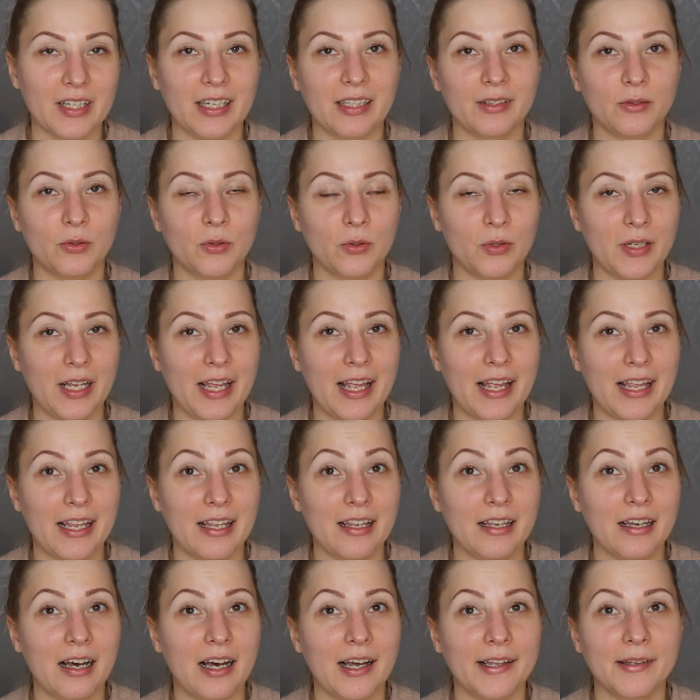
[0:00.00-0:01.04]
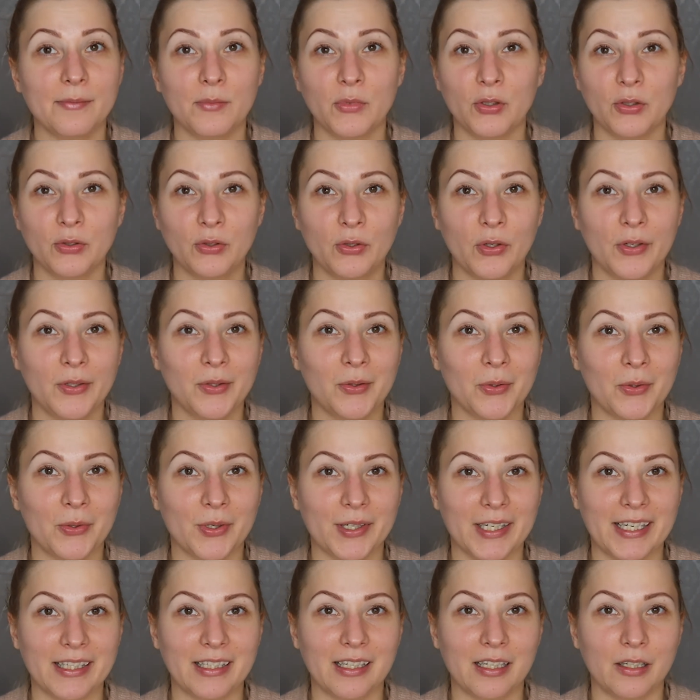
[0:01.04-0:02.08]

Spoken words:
and today I'm not going to create